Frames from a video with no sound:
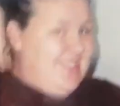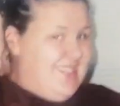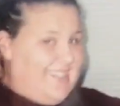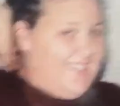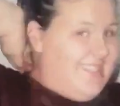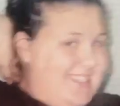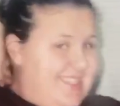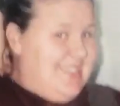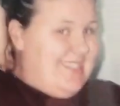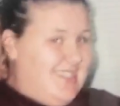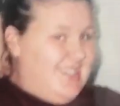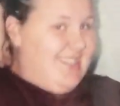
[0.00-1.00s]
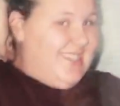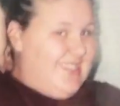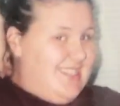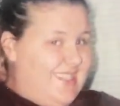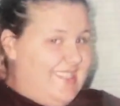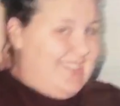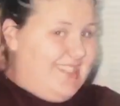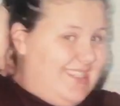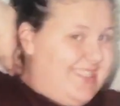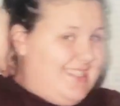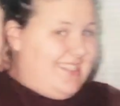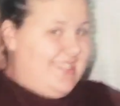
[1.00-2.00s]
This was when I was in high
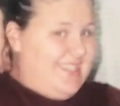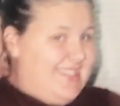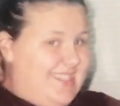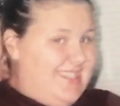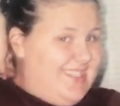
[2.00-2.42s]
school.